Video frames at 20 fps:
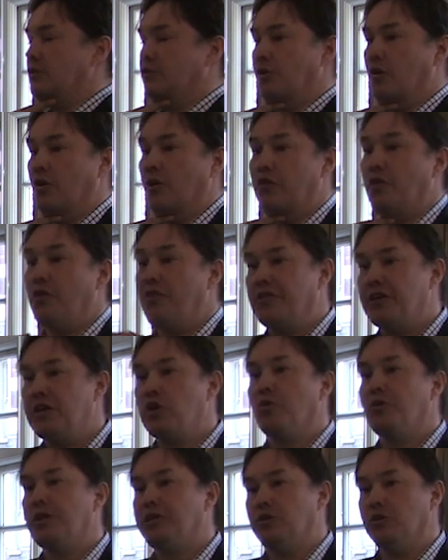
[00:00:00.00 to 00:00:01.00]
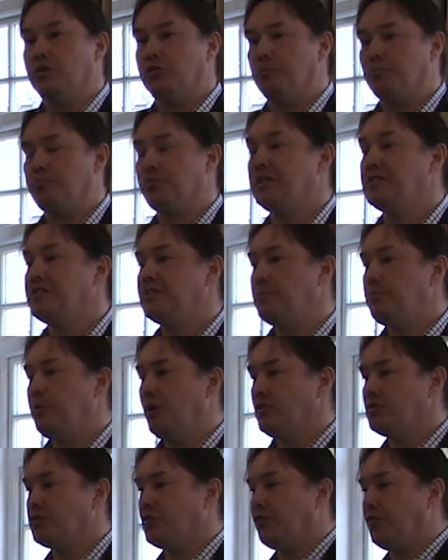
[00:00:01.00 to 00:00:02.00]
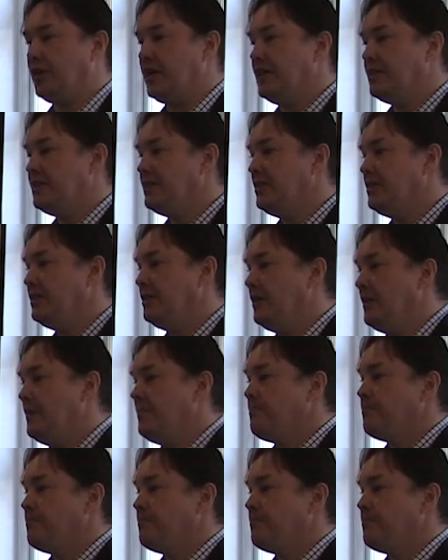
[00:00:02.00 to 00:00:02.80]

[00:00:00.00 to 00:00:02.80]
the, the theory, the, the principles of AD,